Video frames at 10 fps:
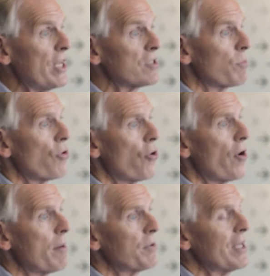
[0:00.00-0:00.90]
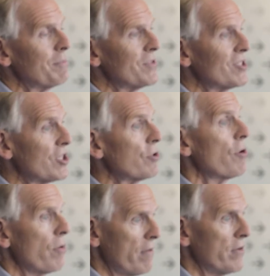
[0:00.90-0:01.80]
as a program keep
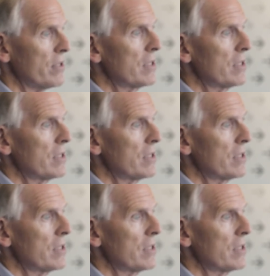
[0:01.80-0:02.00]
zero of it.